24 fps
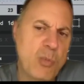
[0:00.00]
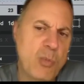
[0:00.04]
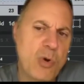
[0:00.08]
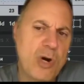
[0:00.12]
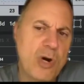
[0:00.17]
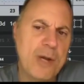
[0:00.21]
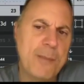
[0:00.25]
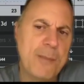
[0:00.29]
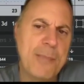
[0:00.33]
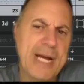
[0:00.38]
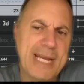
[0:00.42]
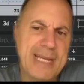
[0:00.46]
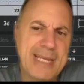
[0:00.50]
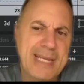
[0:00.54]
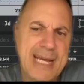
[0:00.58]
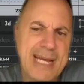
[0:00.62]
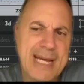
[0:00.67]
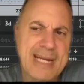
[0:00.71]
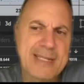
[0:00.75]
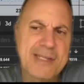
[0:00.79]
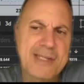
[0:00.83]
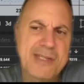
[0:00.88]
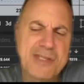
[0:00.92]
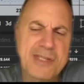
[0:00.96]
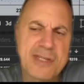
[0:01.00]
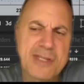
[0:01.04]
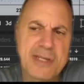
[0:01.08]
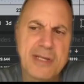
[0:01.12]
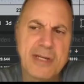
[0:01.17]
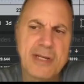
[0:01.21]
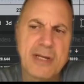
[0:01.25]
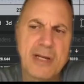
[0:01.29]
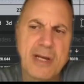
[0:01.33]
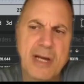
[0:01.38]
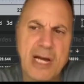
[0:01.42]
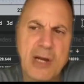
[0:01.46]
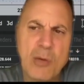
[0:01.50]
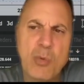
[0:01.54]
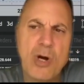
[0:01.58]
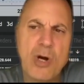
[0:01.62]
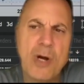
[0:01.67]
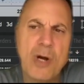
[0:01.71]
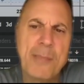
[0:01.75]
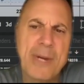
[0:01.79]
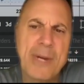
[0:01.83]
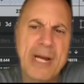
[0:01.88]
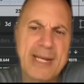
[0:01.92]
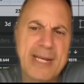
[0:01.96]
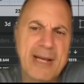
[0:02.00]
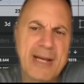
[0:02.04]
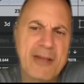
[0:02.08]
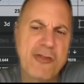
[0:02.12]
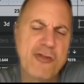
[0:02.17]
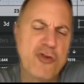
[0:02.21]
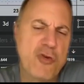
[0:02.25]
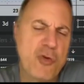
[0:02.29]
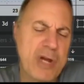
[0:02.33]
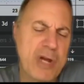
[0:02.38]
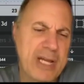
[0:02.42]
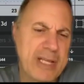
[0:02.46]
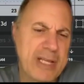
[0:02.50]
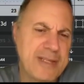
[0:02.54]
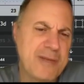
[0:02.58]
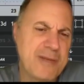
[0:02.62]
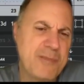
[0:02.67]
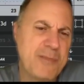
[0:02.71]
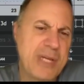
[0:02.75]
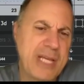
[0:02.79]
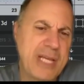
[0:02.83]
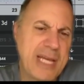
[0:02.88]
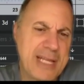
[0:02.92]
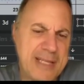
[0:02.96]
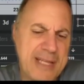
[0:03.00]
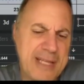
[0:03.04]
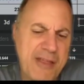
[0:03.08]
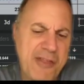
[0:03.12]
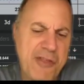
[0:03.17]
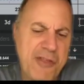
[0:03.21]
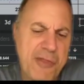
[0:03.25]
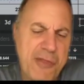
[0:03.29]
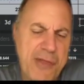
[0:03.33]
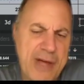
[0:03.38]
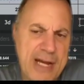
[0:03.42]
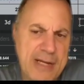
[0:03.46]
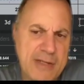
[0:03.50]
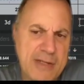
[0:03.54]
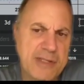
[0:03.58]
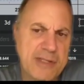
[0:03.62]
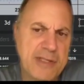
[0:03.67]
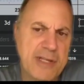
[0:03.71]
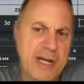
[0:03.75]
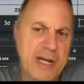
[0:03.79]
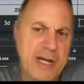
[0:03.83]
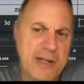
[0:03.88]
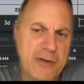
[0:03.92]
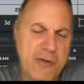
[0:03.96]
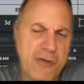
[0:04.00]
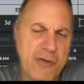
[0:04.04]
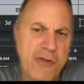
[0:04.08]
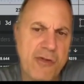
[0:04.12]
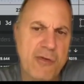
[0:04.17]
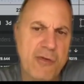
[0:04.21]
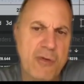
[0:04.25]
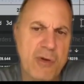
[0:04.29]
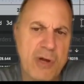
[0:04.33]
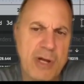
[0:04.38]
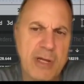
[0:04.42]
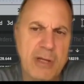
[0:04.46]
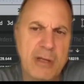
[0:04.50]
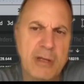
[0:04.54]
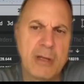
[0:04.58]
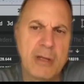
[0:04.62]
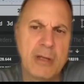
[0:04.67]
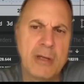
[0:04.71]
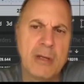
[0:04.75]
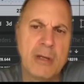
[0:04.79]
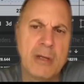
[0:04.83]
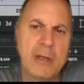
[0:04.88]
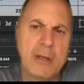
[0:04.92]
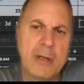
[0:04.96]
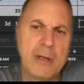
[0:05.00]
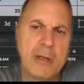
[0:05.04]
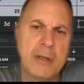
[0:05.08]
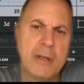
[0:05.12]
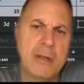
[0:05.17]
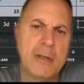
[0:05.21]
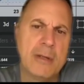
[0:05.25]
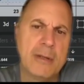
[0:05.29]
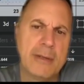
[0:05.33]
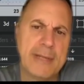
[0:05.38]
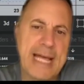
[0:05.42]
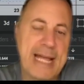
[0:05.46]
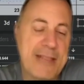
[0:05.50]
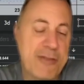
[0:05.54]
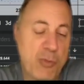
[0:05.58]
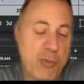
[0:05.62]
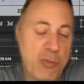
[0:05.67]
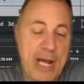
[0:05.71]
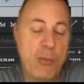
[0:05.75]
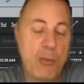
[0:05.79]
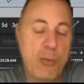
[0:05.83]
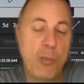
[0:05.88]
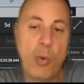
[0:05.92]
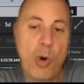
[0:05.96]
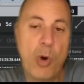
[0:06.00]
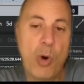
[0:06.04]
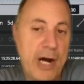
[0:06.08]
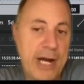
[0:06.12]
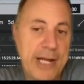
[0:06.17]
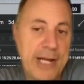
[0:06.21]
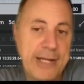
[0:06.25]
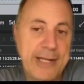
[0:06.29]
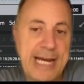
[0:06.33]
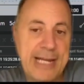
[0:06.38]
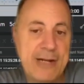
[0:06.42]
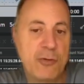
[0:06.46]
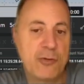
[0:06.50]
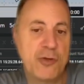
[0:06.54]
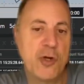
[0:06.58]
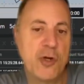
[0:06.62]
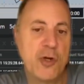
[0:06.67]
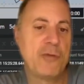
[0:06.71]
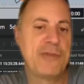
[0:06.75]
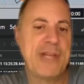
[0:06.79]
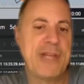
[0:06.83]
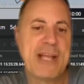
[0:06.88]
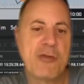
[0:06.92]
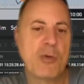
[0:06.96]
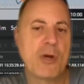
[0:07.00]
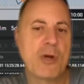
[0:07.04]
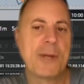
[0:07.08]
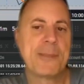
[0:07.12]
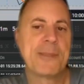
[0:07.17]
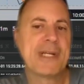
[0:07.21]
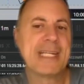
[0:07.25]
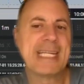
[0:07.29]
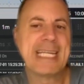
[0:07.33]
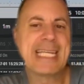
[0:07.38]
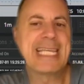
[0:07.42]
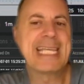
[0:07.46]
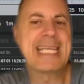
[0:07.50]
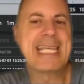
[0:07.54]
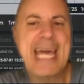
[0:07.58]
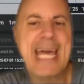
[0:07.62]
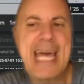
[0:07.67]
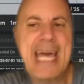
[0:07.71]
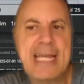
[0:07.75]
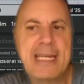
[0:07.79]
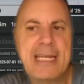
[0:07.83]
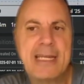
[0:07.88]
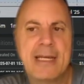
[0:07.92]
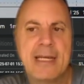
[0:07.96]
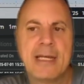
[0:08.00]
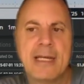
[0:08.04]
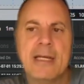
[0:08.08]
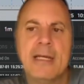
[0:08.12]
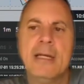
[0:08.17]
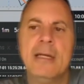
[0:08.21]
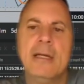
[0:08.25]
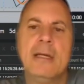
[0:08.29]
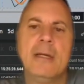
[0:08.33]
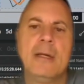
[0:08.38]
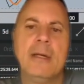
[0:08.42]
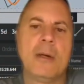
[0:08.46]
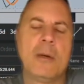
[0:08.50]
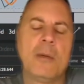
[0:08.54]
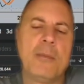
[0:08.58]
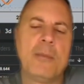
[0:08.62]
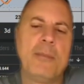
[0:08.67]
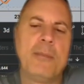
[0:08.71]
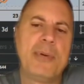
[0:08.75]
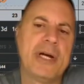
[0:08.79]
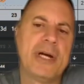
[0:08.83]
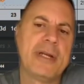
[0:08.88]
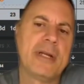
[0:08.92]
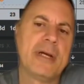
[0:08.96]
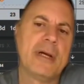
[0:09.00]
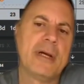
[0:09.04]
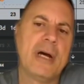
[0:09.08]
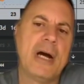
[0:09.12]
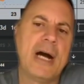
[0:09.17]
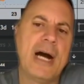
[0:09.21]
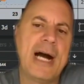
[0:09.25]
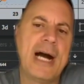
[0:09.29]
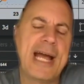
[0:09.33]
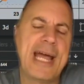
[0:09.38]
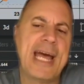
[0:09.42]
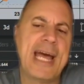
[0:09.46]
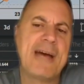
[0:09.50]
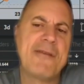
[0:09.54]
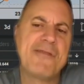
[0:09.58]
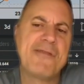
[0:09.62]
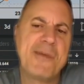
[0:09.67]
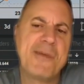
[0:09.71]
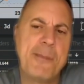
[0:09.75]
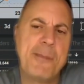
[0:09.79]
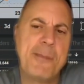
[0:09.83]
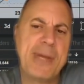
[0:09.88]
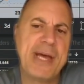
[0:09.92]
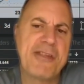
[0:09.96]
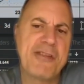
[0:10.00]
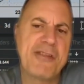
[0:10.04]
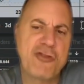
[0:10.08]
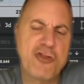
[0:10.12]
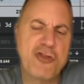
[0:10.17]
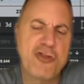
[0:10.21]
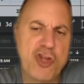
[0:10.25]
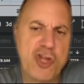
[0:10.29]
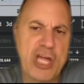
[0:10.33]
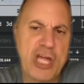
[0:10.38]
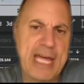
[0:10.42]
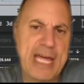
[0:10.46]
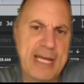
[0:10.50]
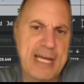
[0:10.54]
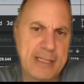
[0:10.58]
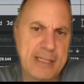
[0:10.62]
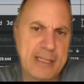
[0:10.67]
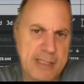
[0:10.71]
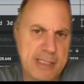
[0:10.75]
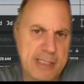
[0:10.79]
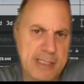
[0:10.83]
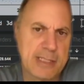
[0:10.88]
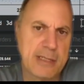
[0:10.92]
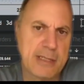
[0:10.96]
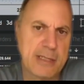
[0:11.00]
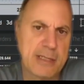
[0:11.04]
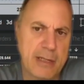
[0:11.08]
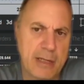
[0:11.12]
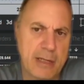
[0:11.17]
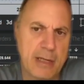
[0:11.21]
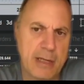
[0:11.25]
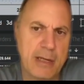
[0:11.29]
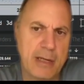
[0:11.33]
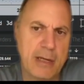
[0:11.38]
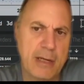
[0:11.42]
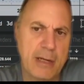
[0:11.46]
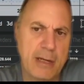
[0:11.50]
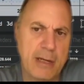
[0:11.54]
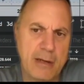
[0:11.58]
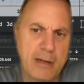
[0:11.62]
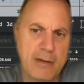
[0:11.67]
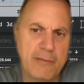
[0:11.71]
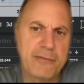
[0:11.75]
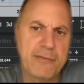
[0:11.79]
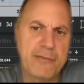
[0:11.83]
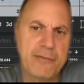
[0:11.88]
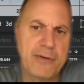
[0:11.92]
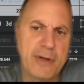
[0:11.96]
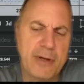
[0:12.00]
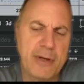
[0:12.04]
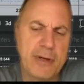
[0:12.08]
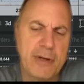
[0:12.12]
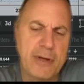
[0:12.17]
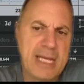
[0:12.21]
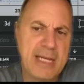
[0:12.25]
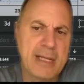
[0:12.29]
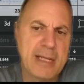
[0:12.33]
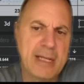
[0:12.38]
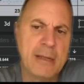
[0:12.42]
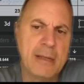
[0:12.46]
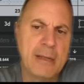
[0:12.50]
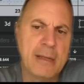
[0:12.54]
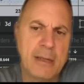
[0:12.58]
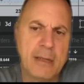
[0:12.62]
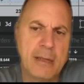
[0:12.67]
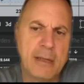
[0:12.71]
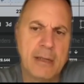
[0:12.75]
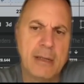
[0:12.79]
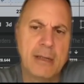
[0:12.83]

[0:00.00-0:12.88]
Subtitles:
I want my next trade to be at least $1,000, right? That's what I want. I don't know if that's what I'm going to get, but I have the best chance of making